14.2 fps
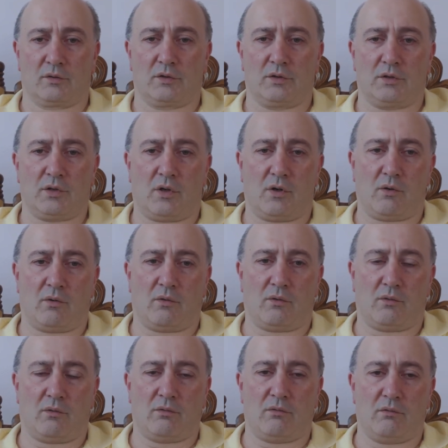
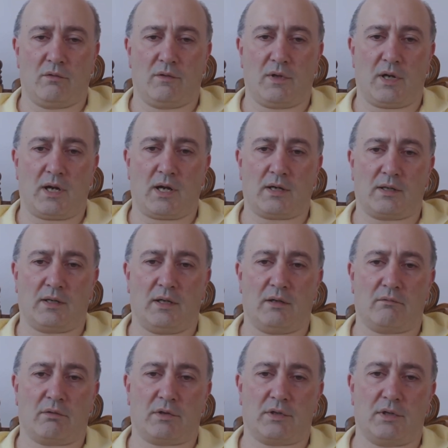So there are
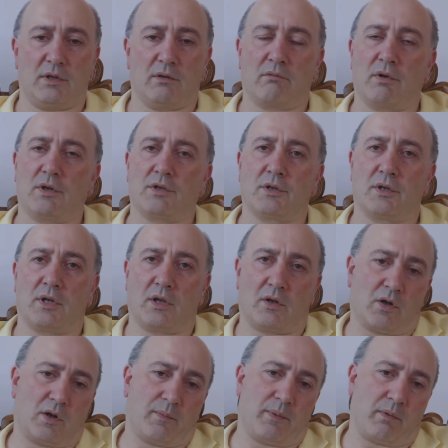interesting regional
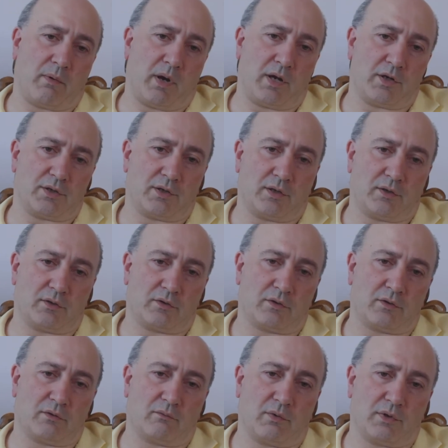
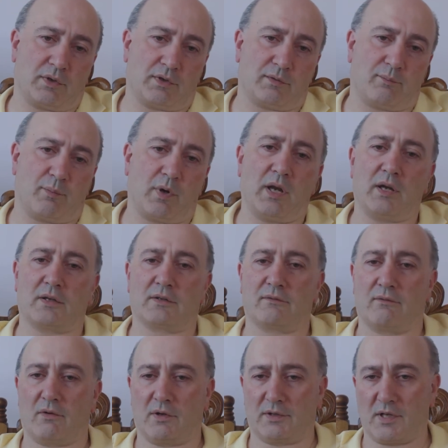cooperations, which is BRICS,
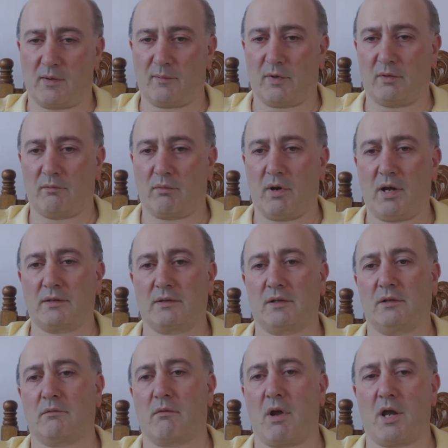for example,
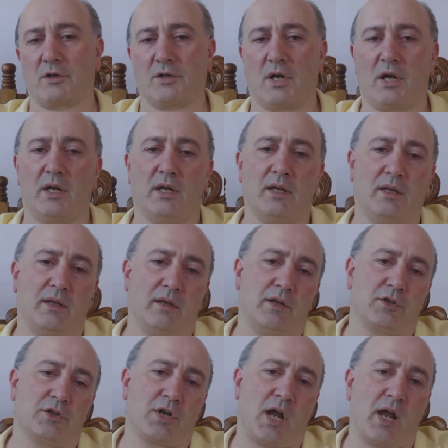Brazil, Russia, India,
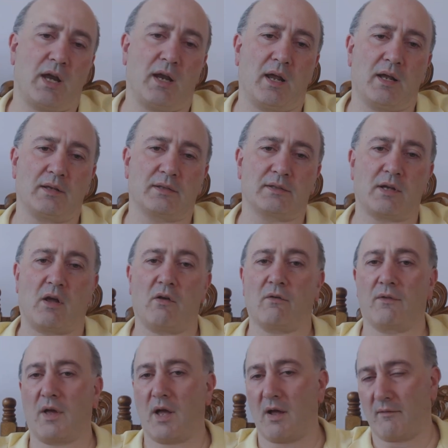China, and
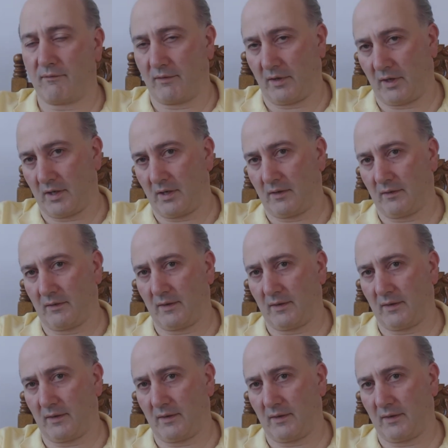South Africa.